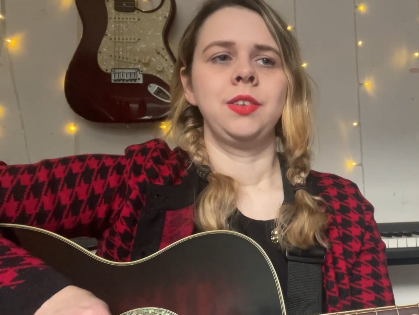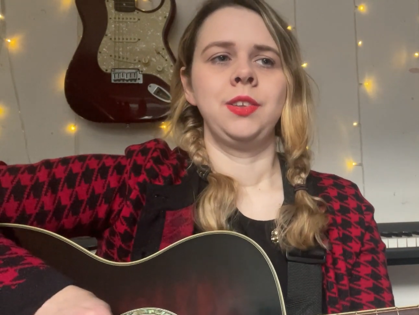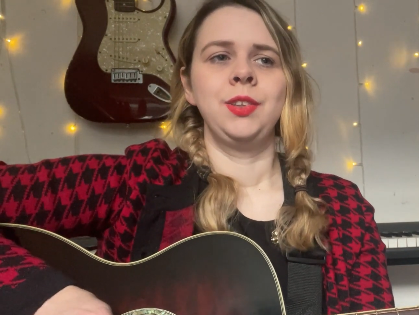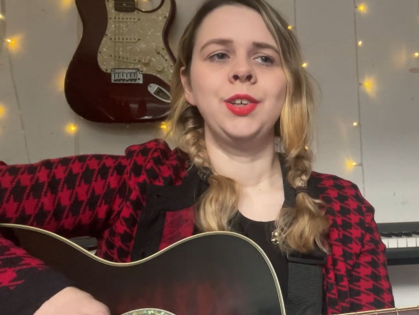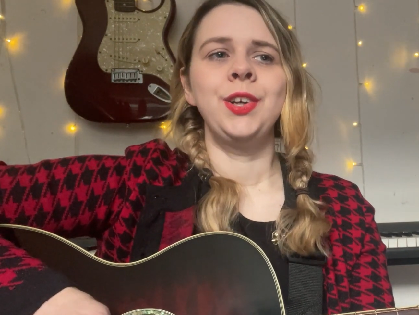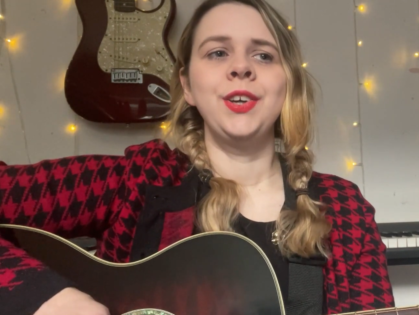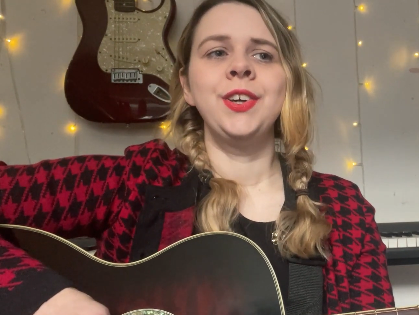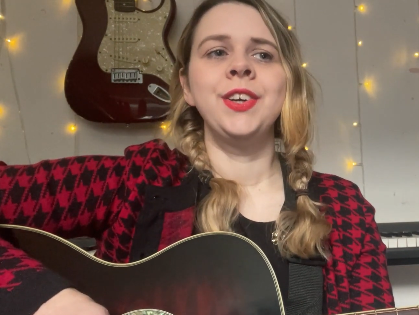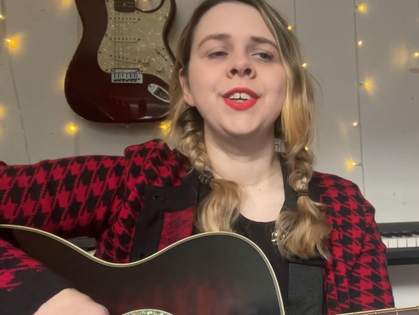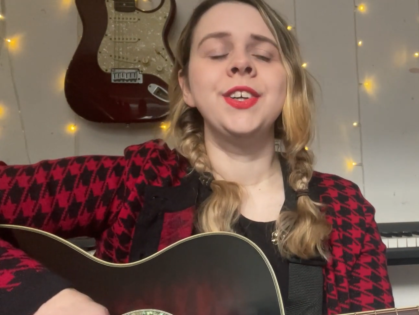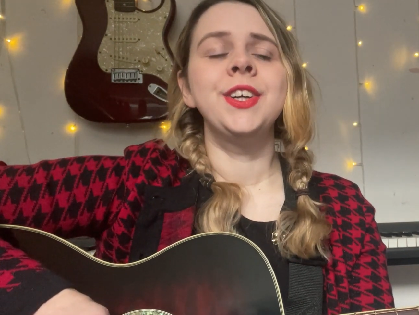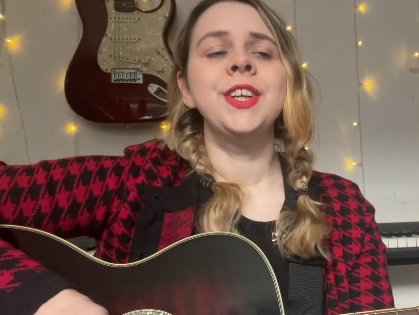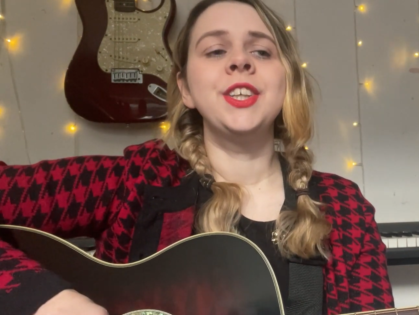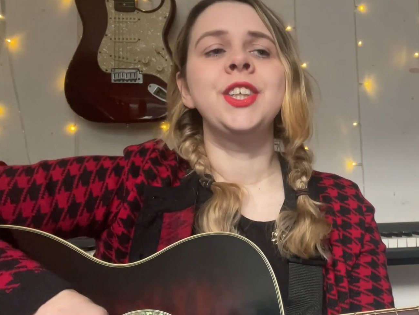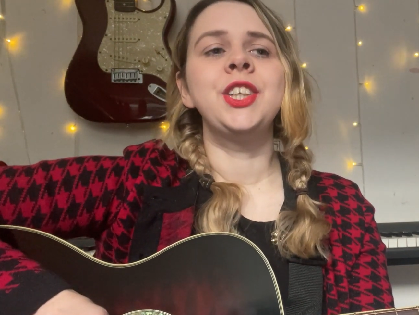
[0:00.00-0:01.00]
Look
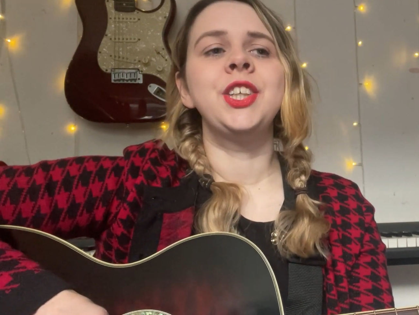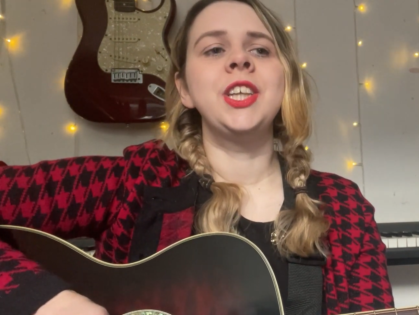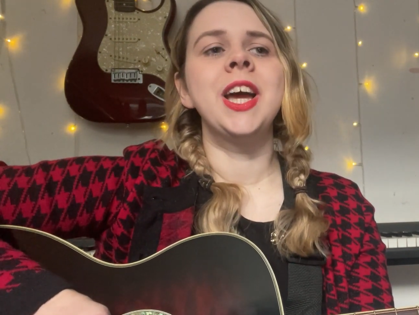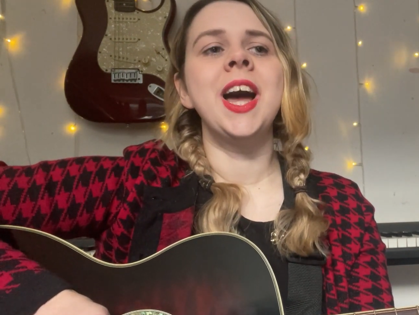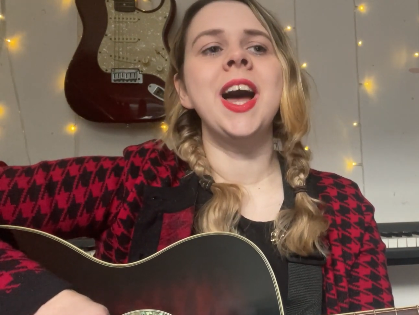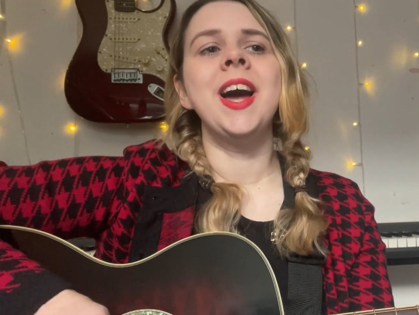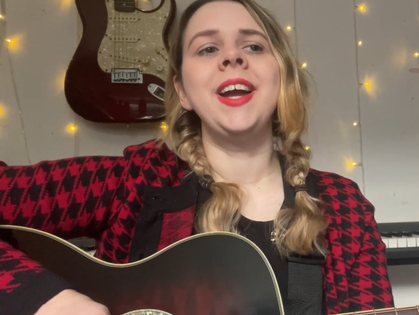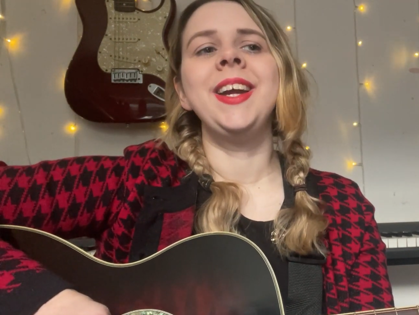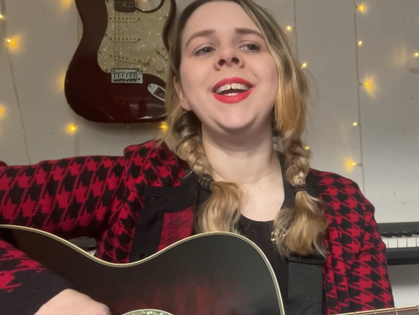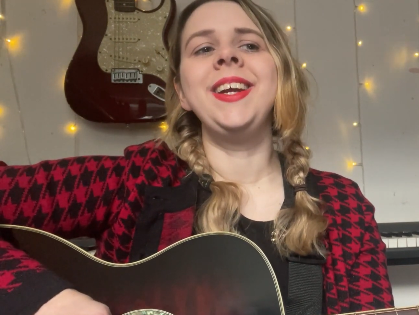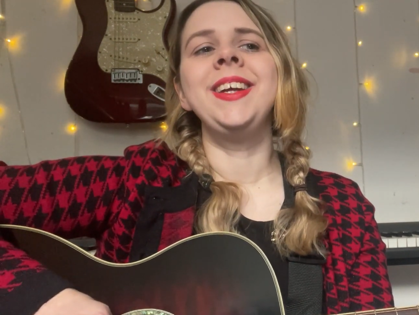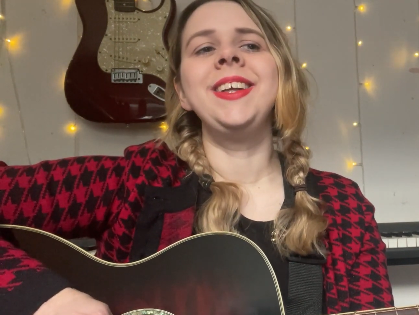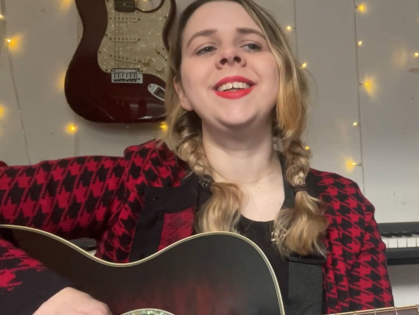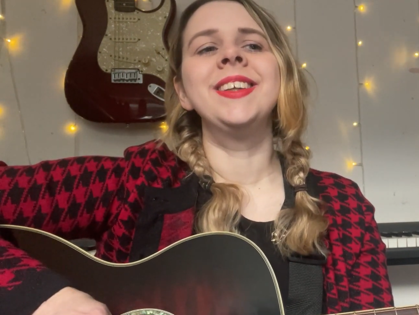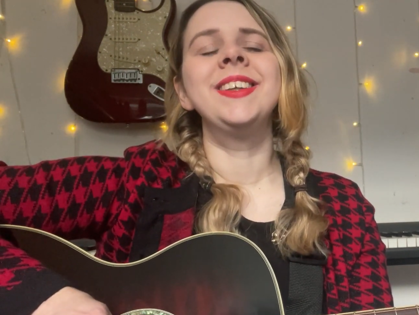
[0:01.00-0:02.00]
at her
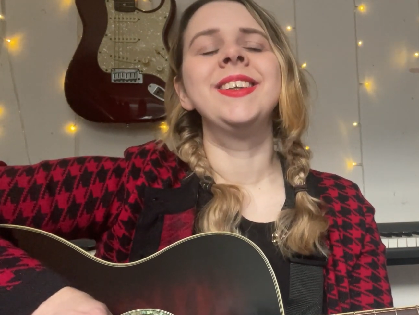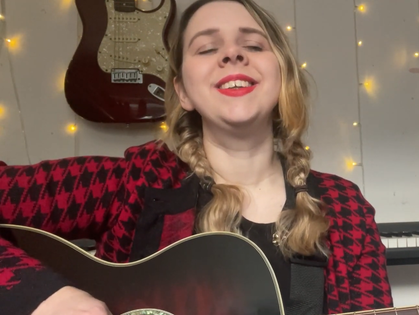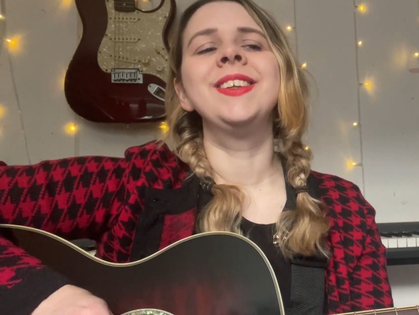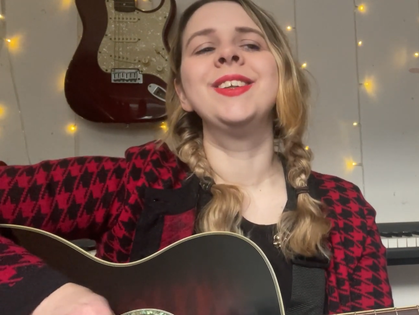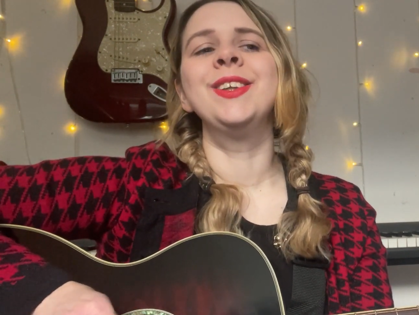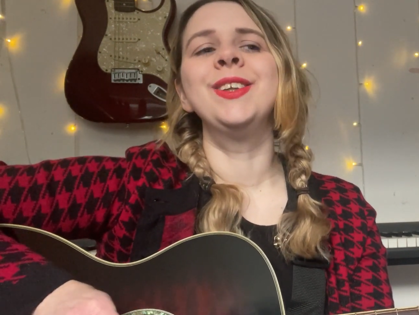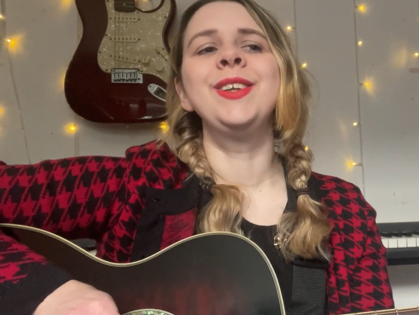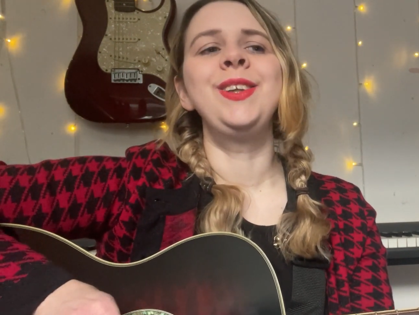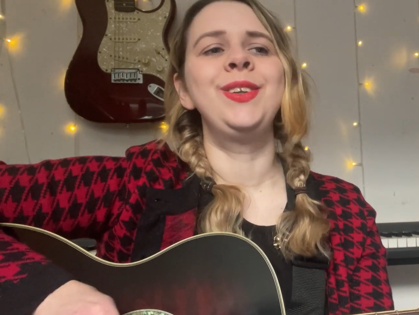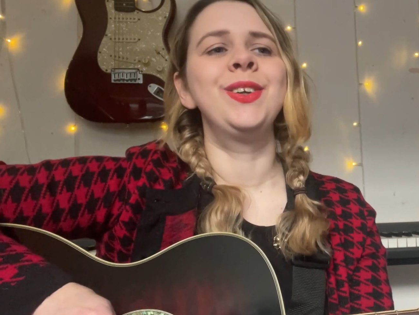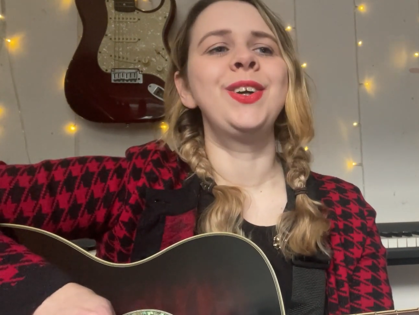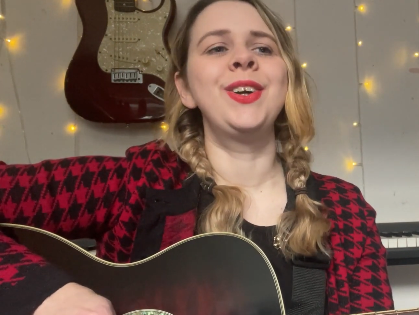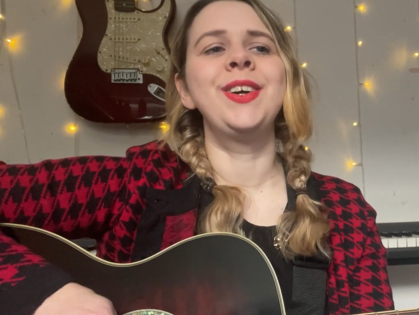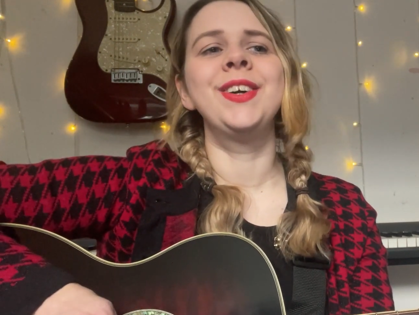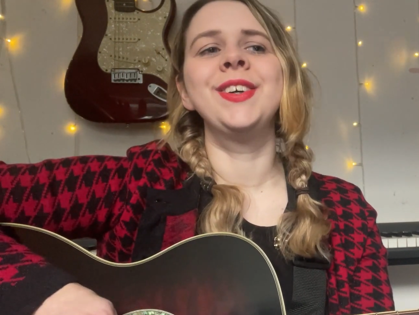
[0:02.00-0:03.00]
shine
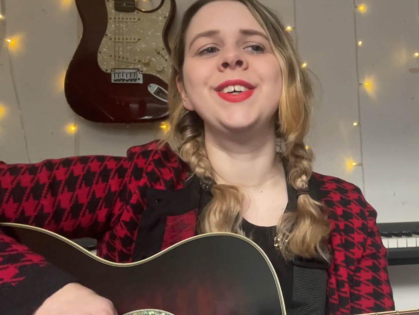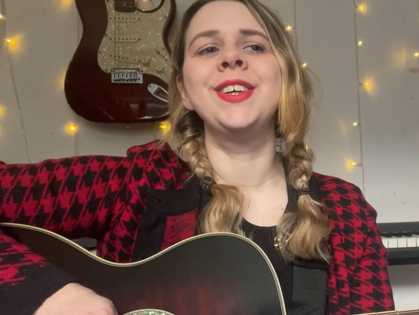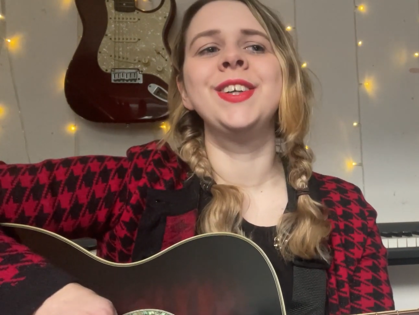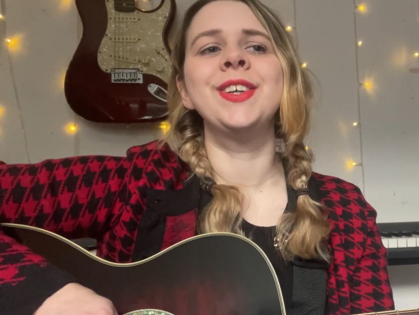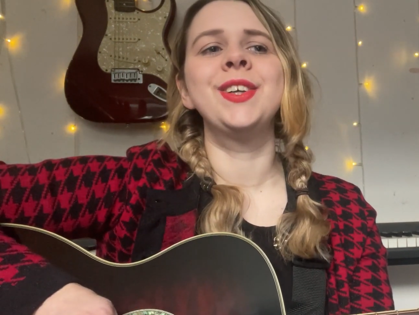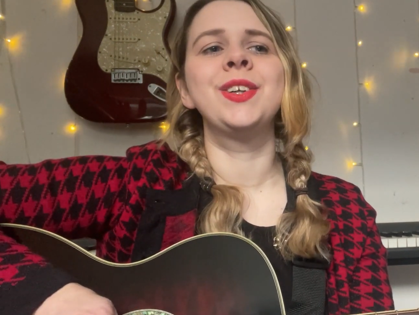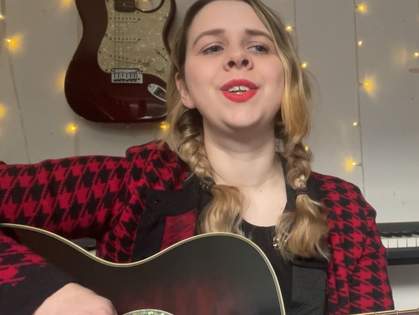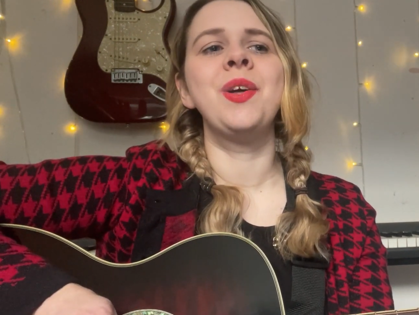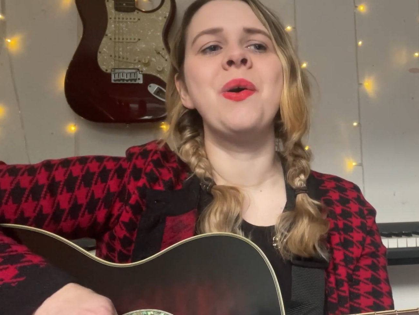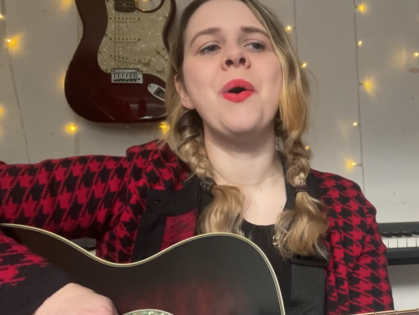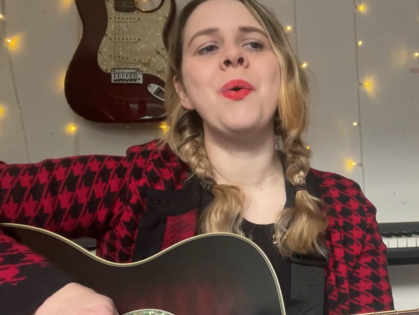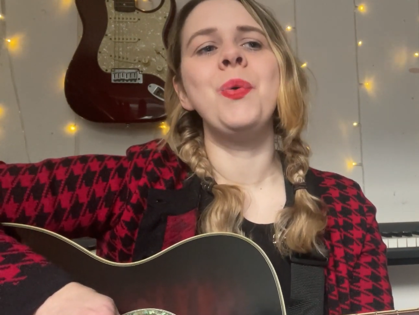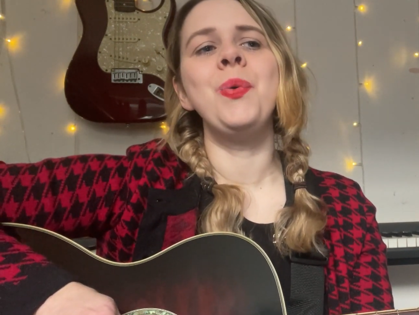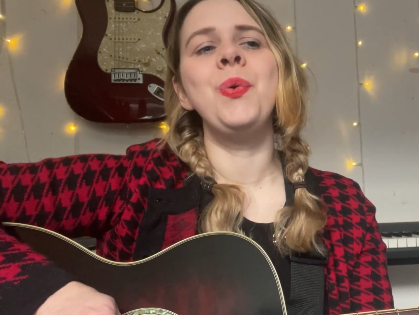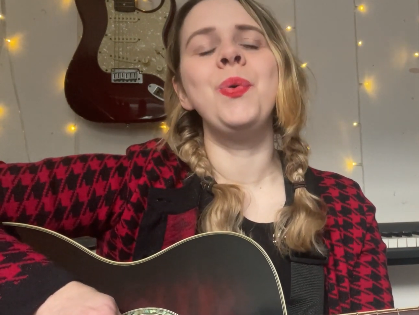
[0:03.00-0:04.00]
Look at it
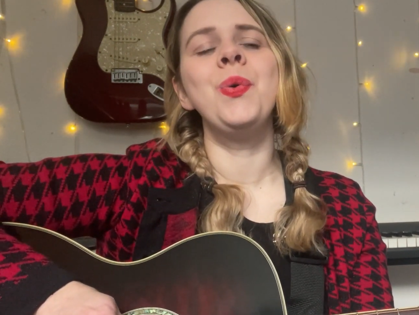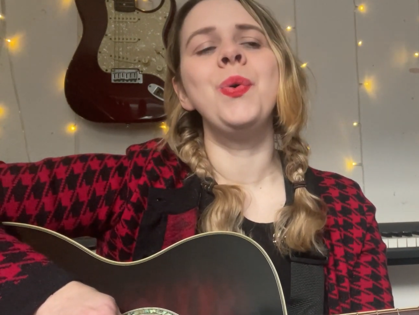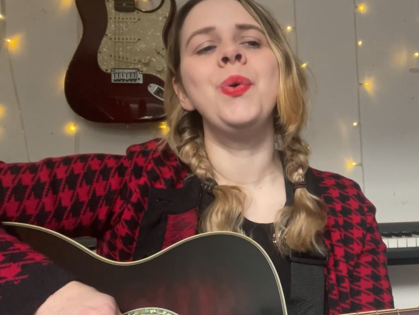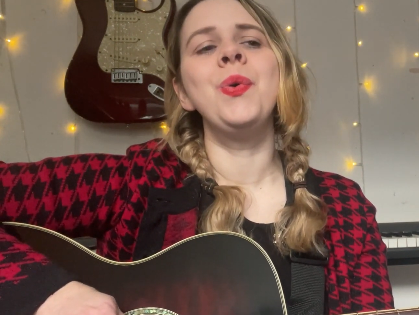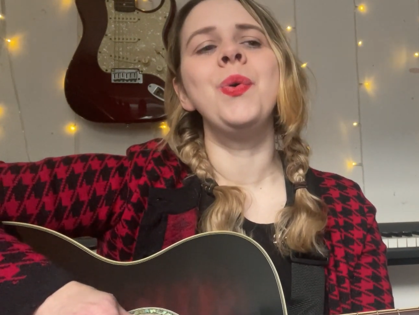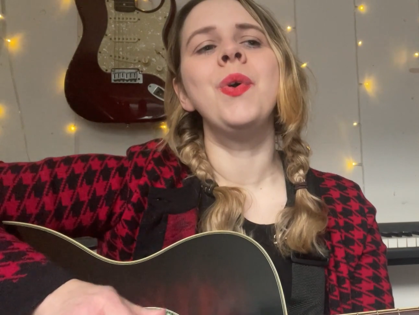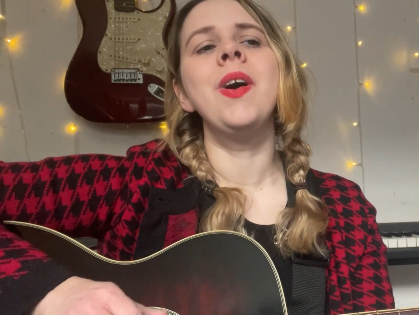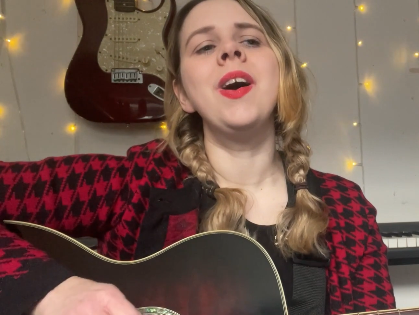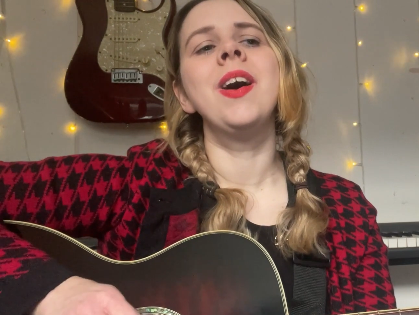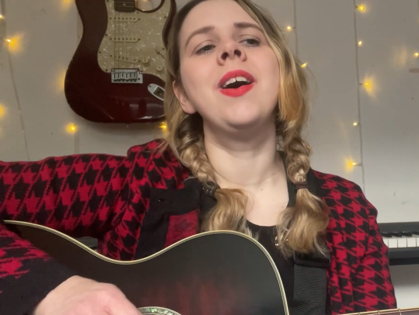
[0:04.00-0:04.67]
glow,